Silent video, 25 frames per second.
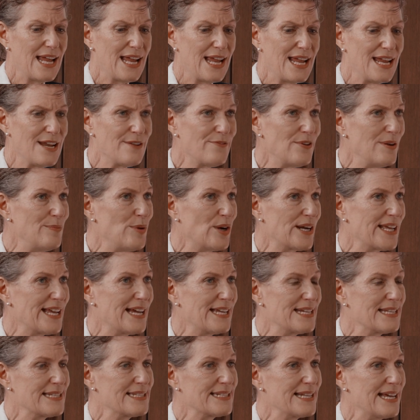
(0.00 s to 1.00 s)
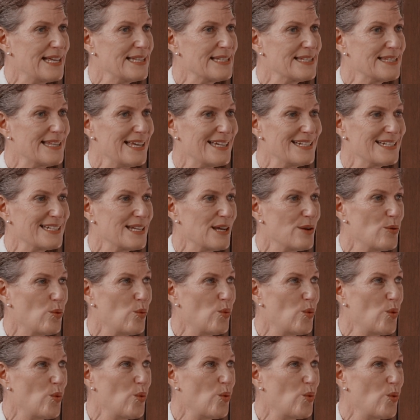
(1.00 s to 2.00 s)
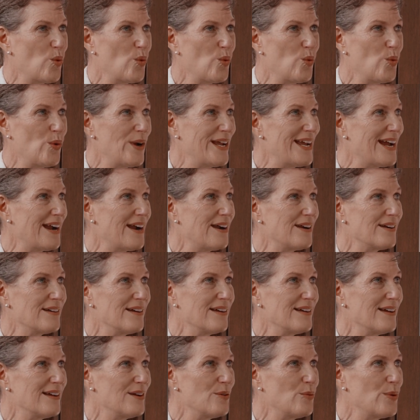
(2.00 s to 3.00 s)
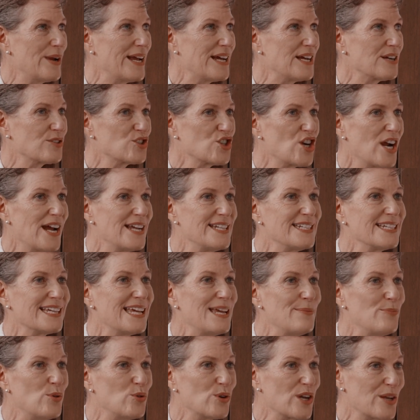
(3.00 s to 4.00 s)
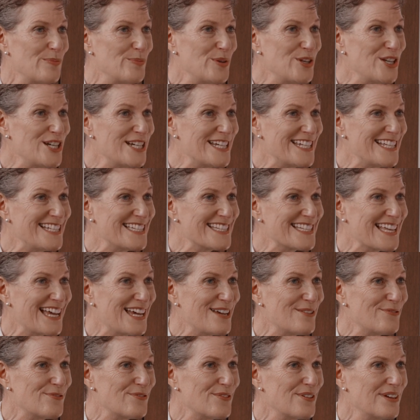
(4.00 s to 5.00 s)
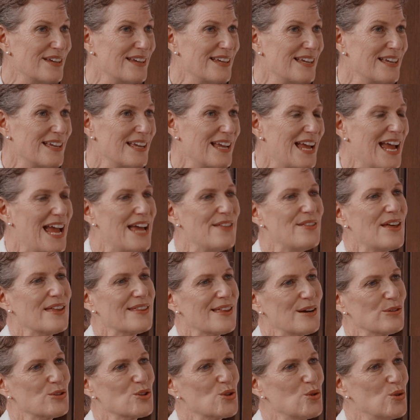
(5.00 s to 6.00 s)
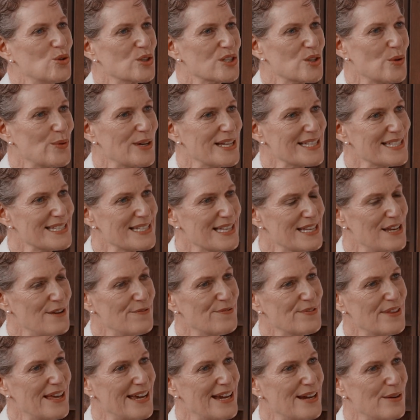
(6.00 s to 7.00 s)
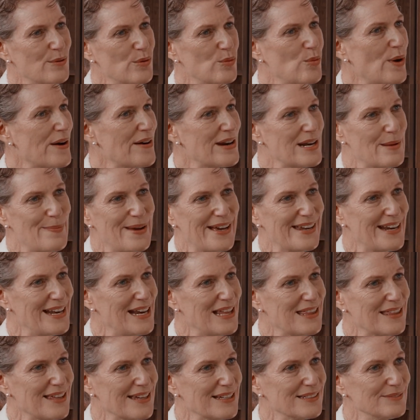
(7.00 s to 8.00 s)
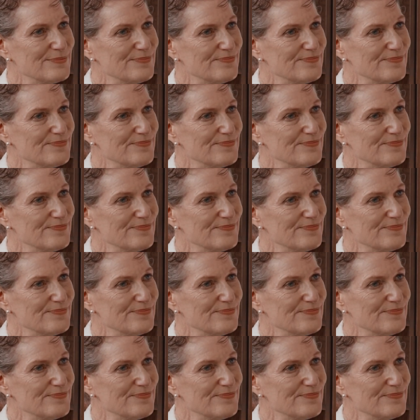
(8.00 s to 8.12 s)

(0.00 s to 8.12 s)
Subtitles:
Everybody understands that we are trying to keep all communities safe, and that they'll talk to us if they're worried about anything.